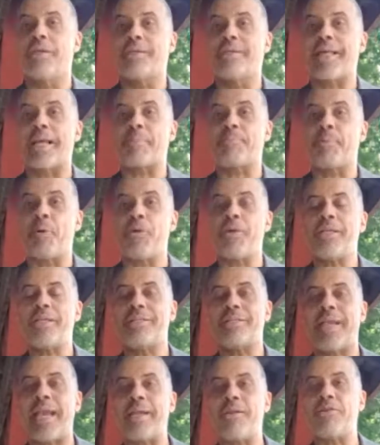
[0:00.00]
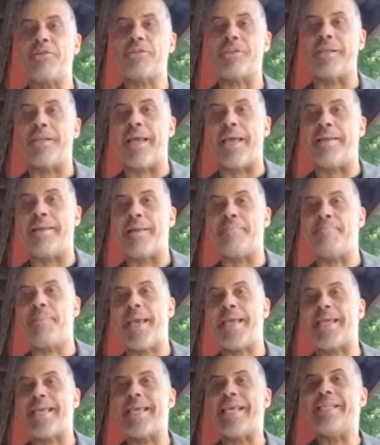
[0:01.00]
like Bernie Sanders and
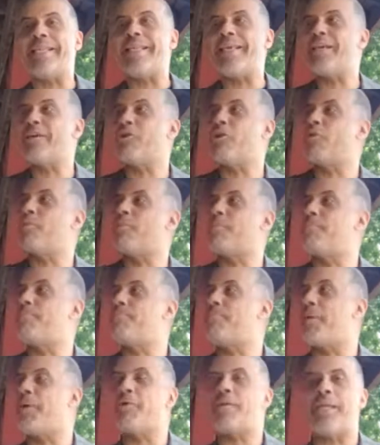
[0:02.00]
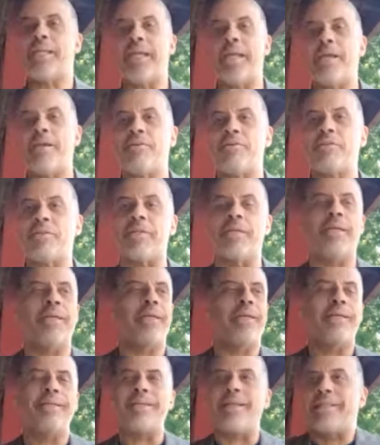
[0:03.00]
make illegal billionaires?
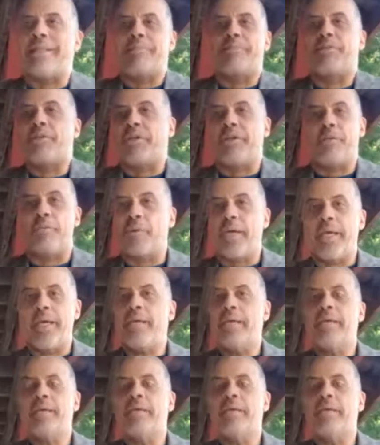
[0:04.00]
Not a libertarian way.